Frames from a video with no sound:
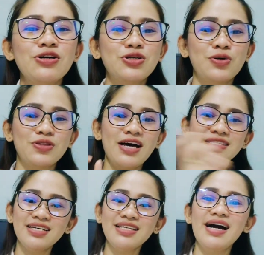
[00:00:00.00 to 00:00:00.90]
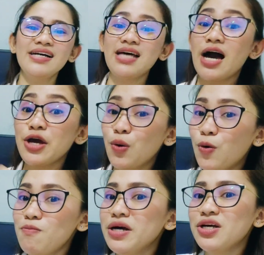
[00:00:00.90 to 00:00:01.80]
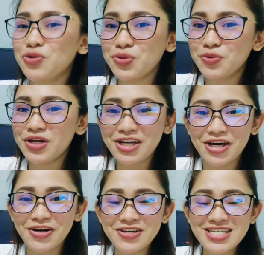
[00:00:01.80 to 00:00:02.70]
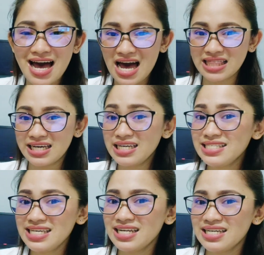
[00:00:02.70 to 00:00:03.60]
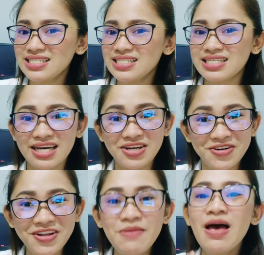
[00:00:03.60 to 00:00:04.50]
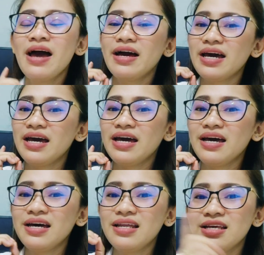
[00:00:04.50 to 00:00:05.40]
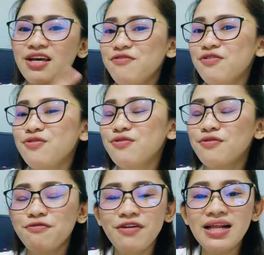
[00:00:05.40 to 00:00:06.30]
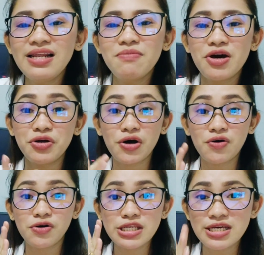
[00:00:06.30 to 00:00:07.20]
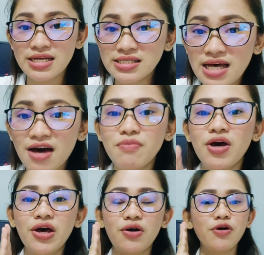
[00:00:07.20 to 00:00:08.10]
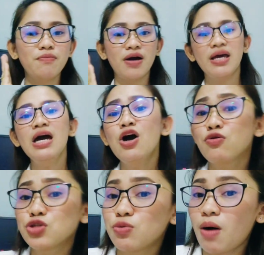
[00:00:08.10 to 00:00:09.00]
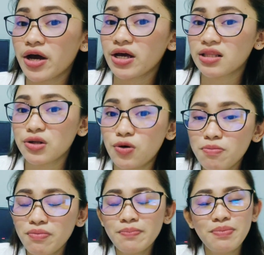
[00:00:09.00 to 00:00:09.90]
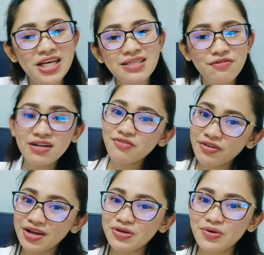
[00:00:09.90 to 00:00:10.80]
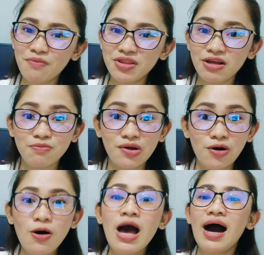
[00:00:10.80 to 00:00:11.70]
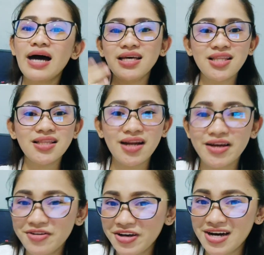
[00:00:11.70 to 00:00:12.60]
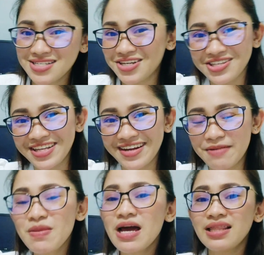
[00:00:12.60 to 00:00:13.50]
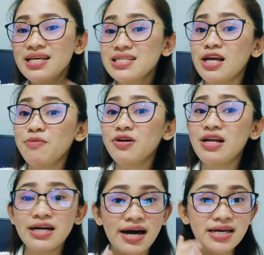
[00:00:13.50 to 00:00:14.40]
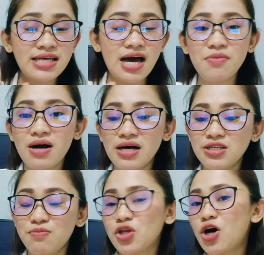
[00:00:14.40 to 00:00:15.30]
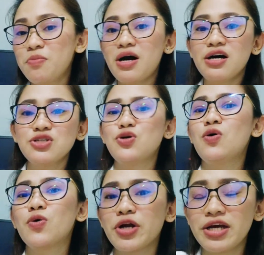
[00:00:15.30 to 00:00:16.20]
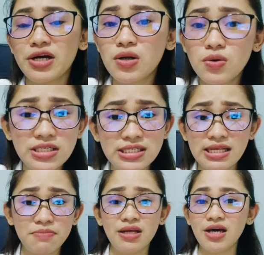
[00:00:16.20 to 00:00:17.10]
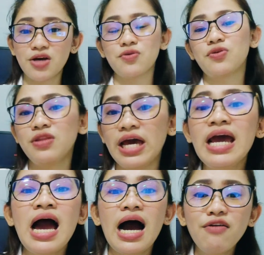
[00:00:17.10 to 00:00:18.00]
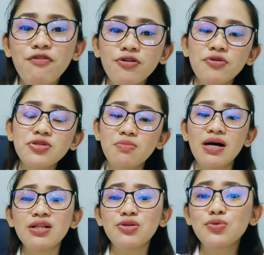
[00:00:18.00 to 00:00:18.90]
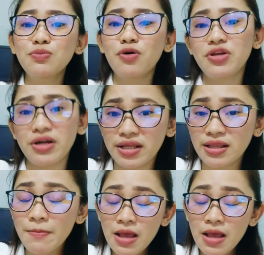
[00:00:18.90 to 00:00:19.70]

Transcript: So that's it guys, I hope may natutunan kayo sa ating series ngayon. And if you feel na meron akong hindi nasabi or may gusto pa kayong itanong, please feel free to comment down below at itatry ko yung sagutin. Disclaimer lang guys, ang mga symptoms or diagnosis na binigay ko today ay for those mild to moderate